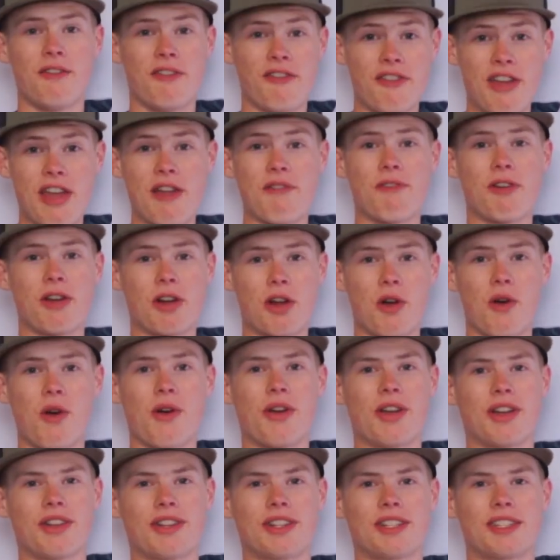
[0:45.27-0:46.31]
favorite
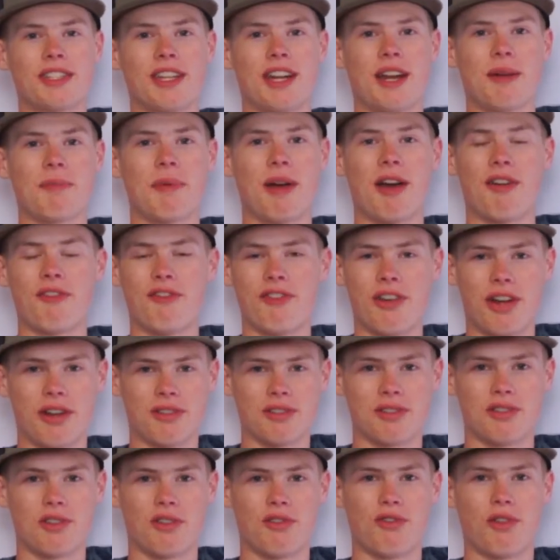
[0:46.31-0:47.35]
co-angling setup I've
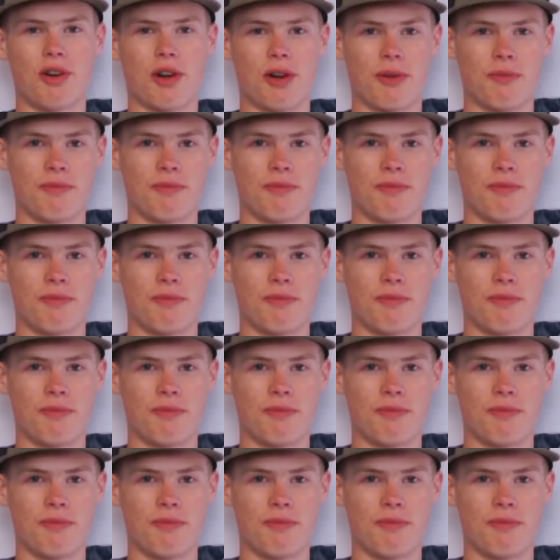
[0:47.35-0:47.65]
found so far.